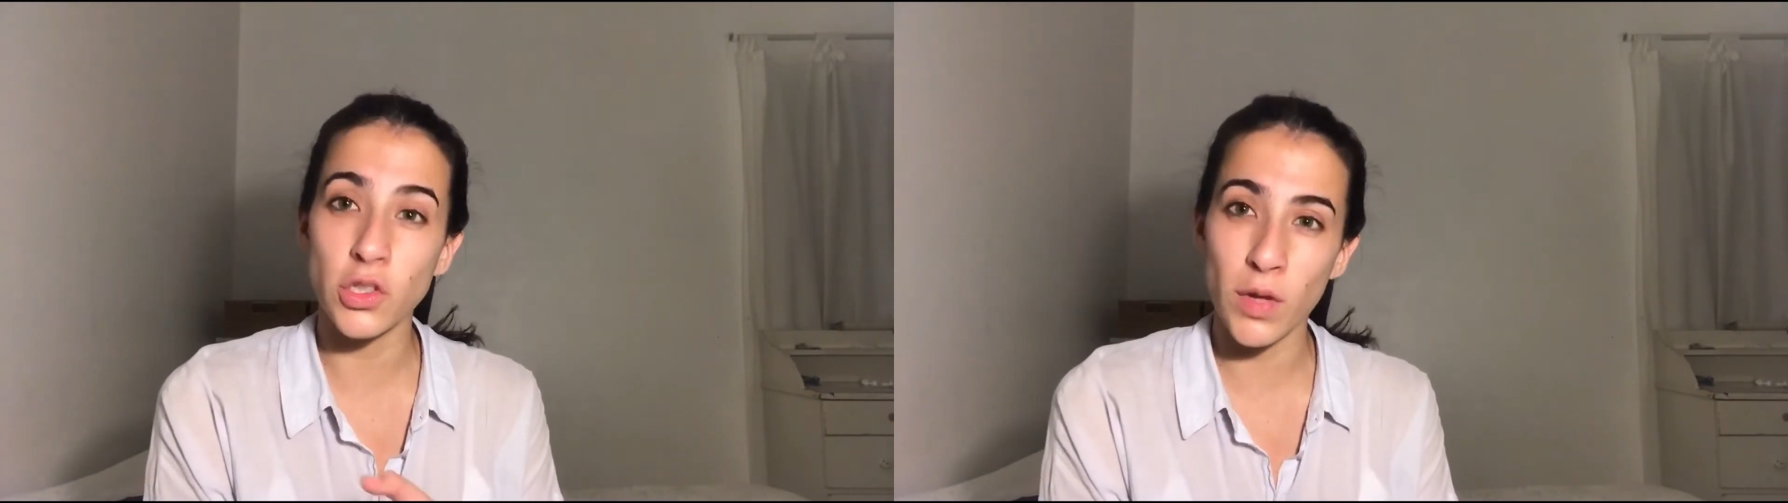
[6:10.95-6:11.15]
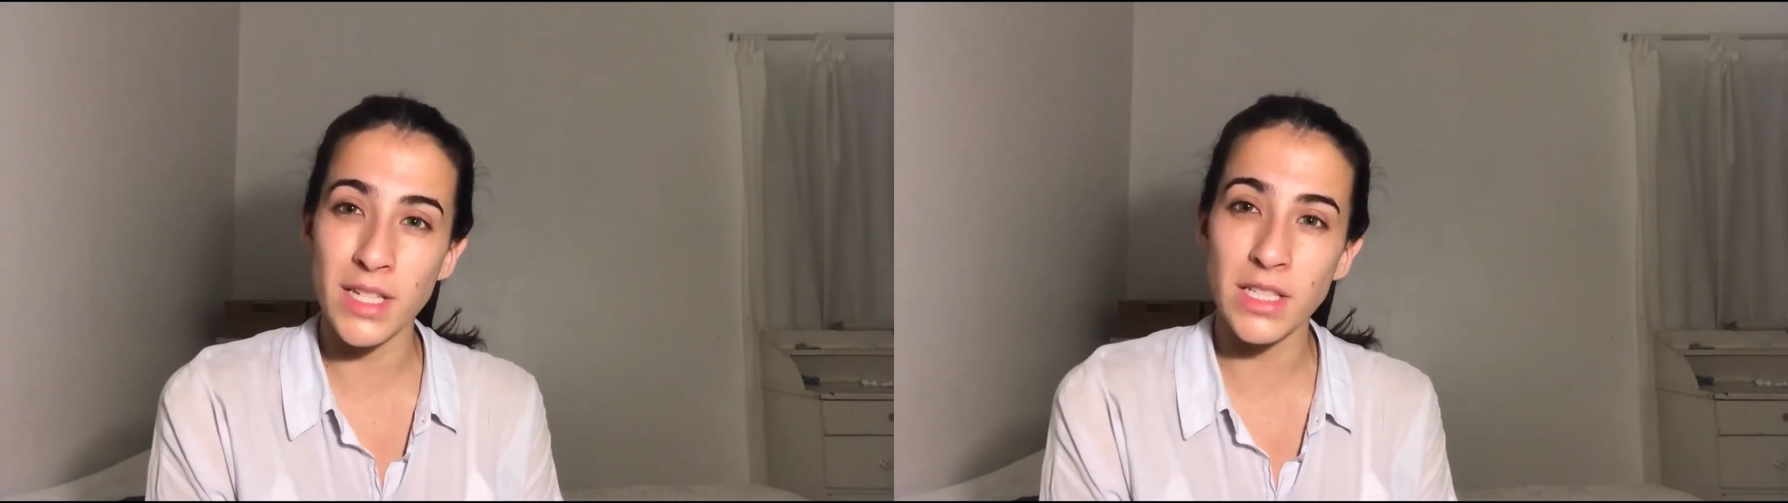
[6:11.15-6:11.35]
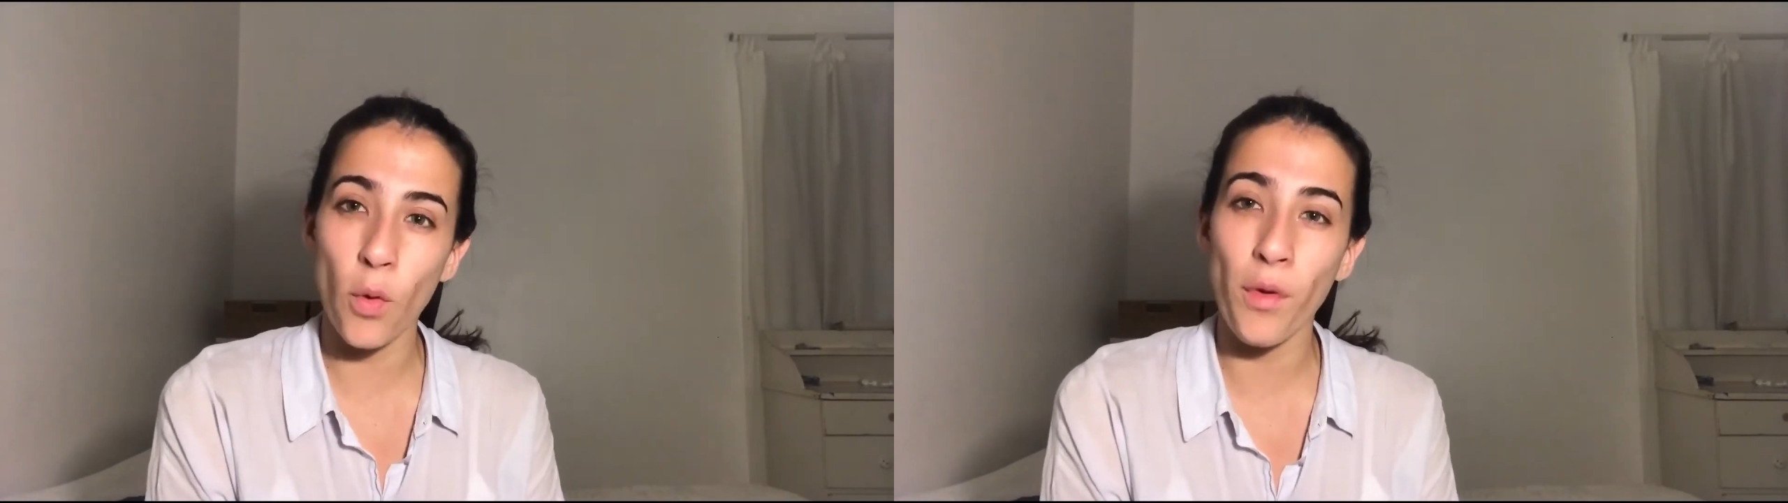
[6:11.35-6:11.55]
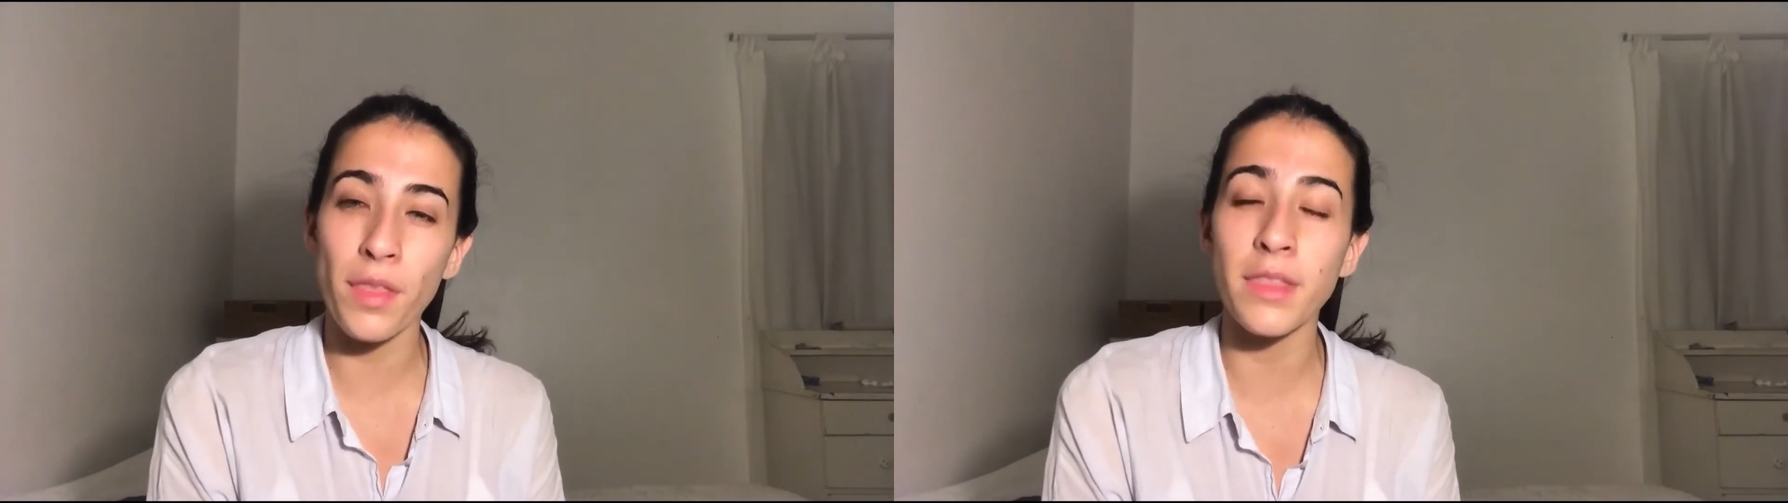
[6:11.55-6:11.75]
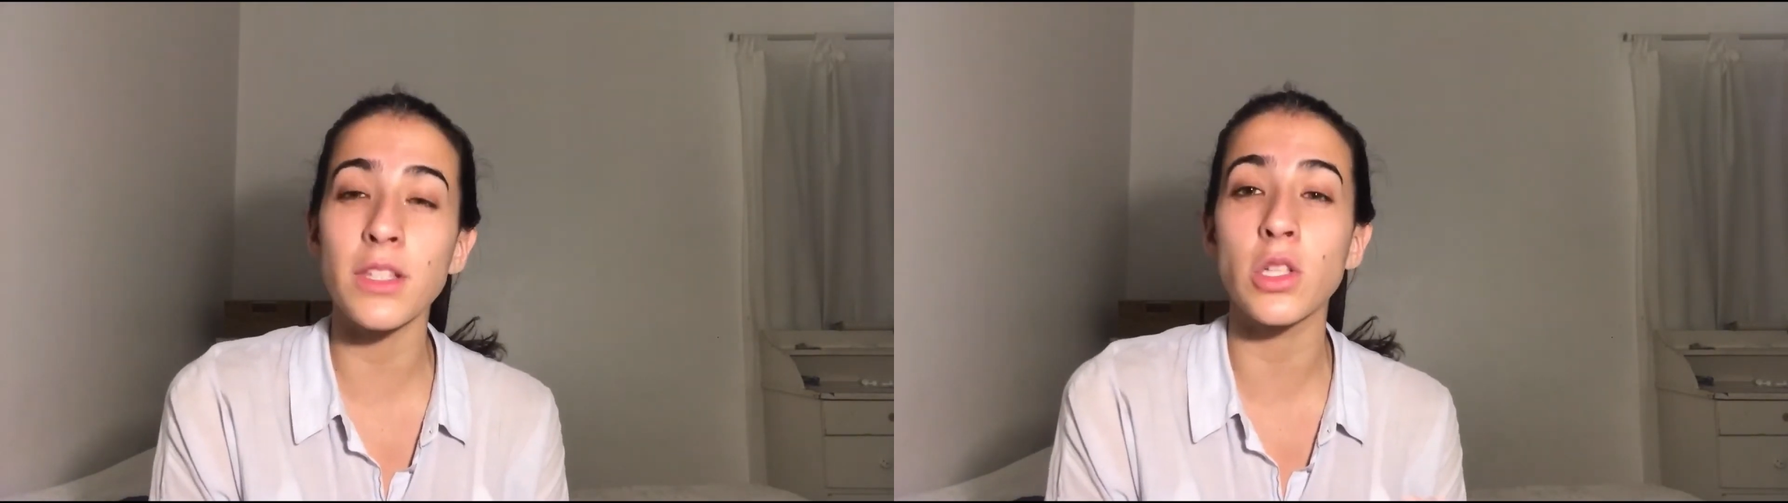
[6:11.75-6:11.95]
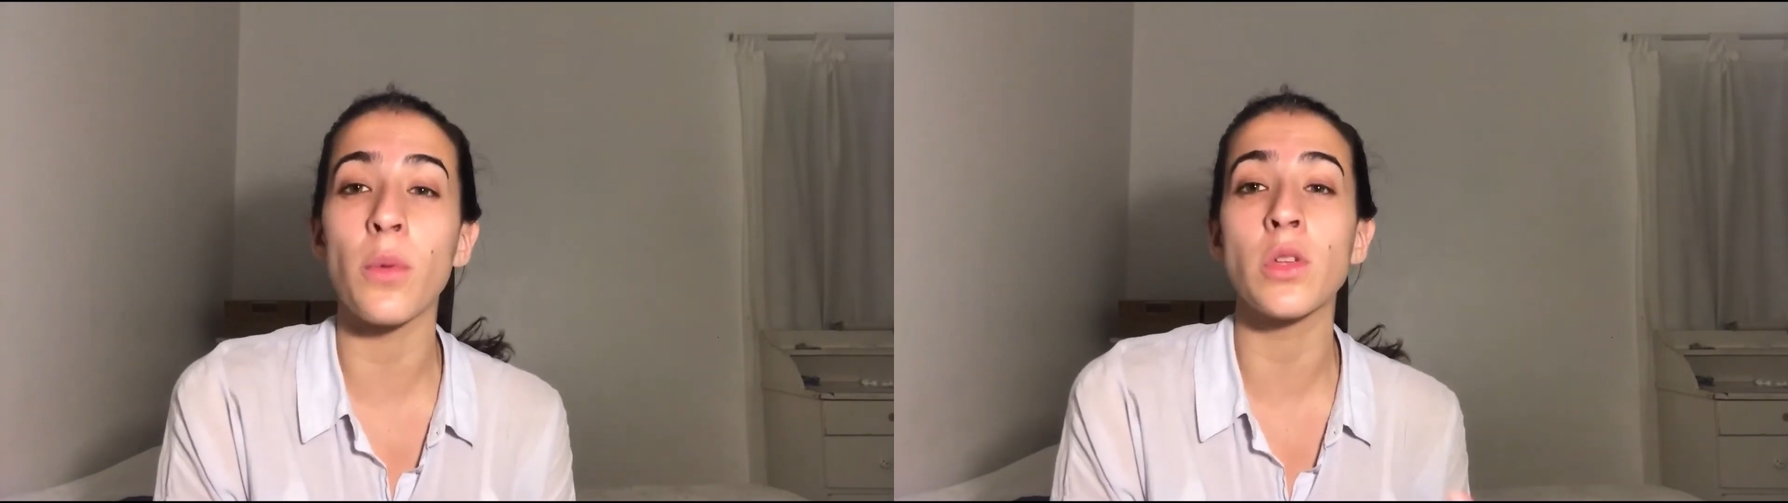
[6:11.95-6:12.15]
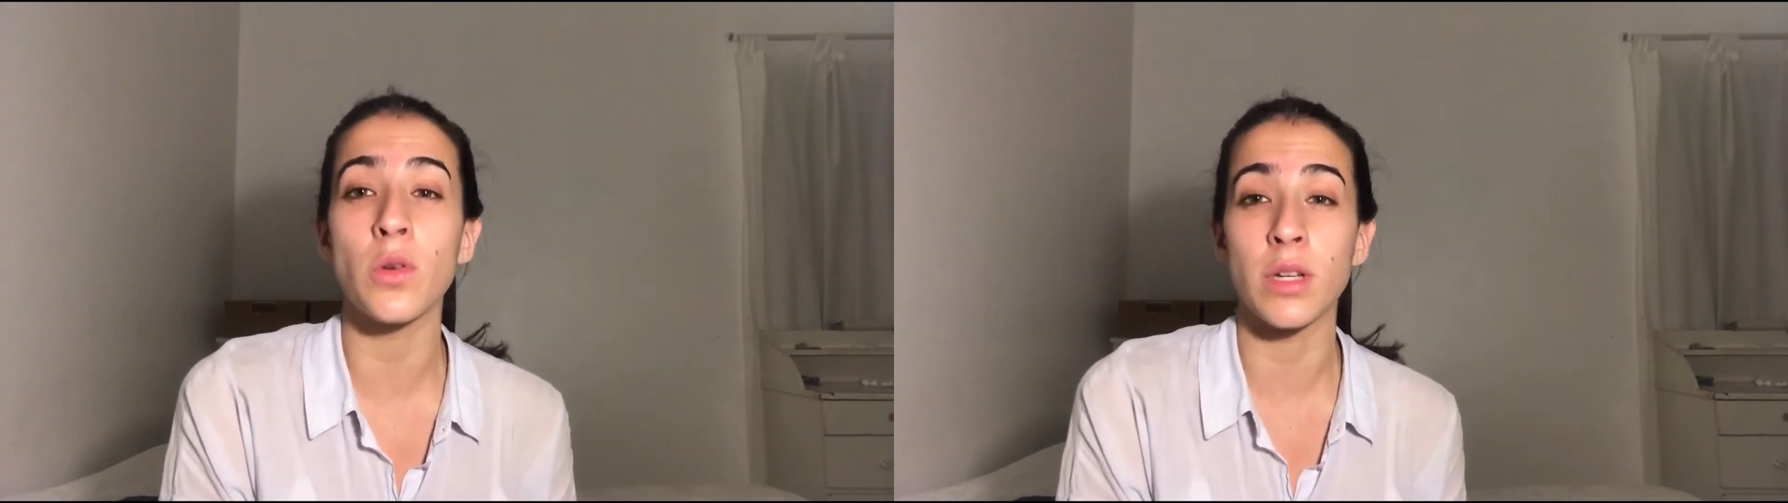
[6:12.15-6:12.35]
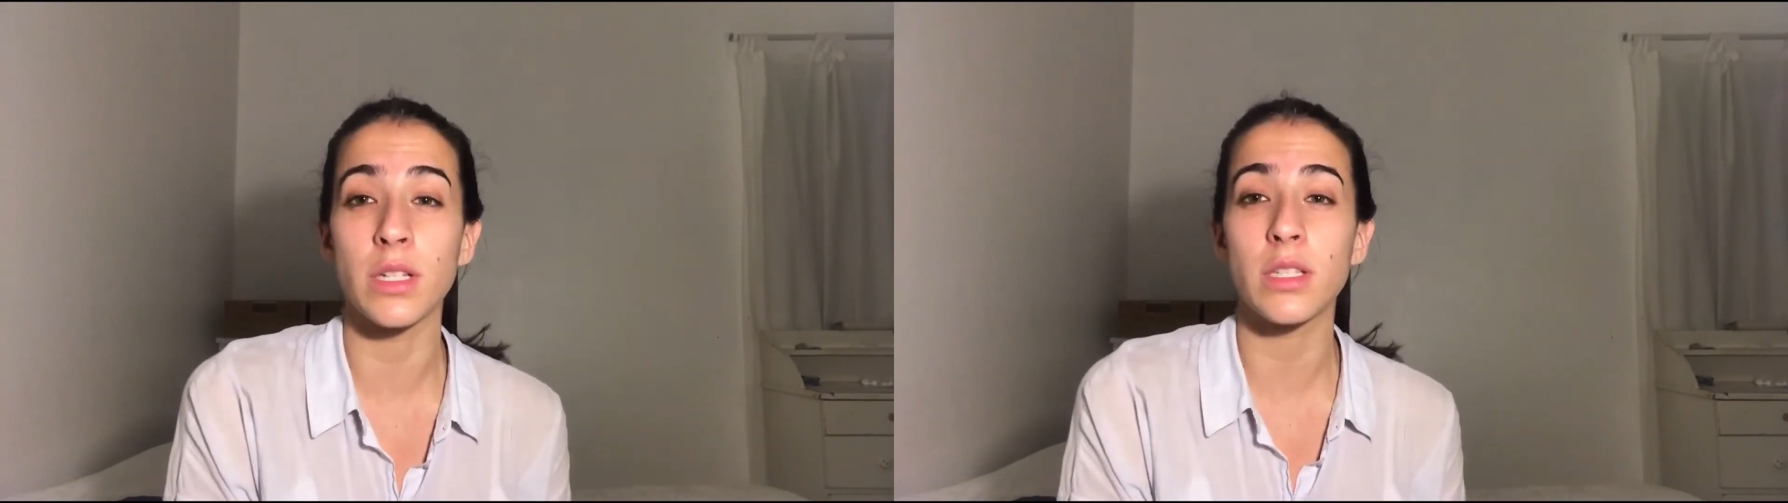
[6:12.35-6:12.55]
stress within the tone
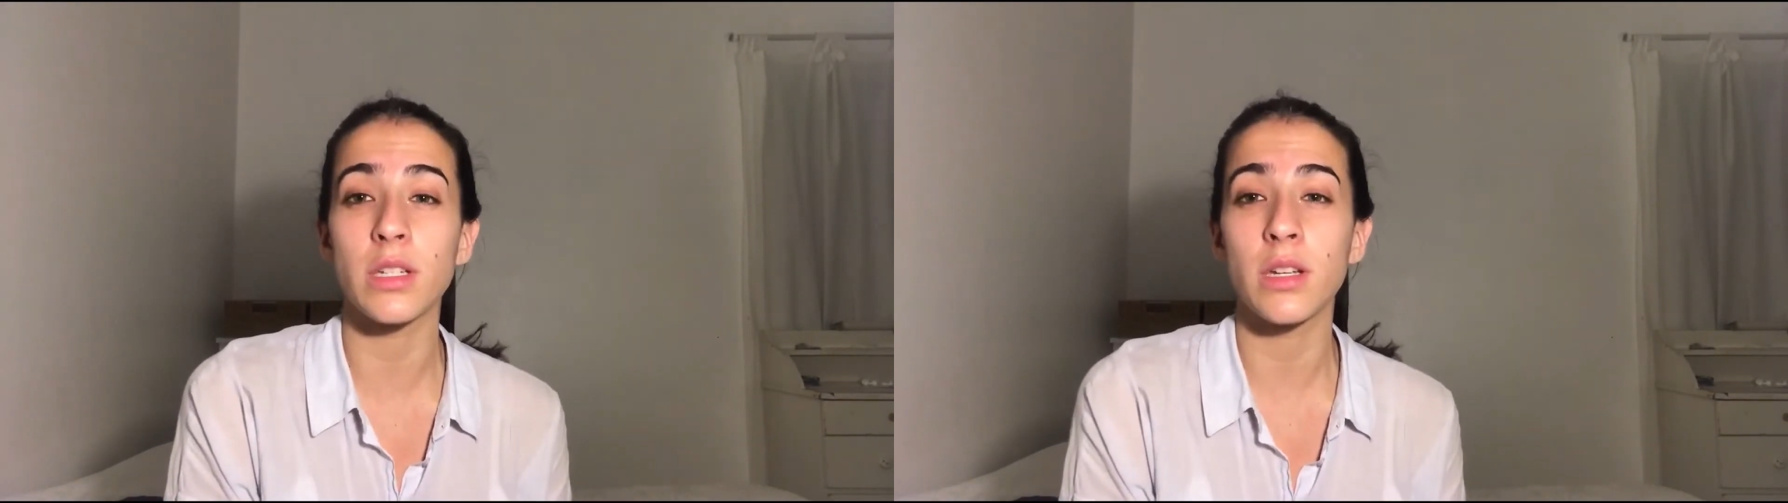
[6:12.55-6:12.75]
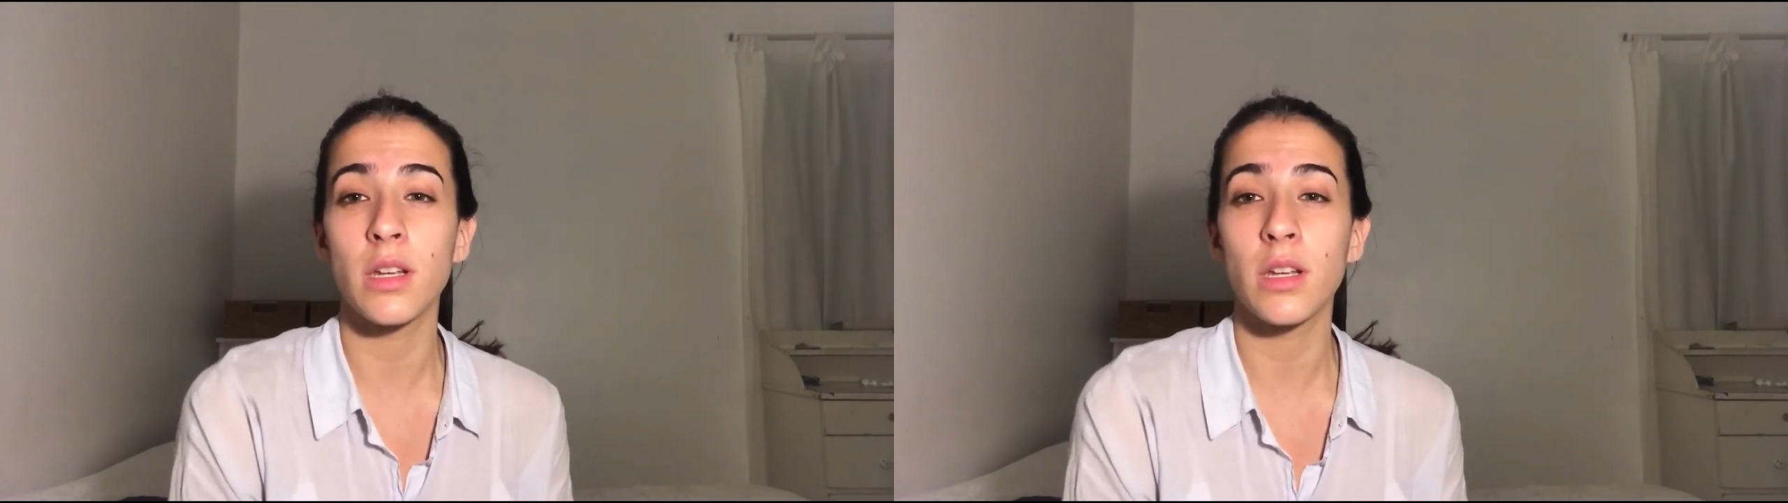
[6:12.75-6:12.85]
unit.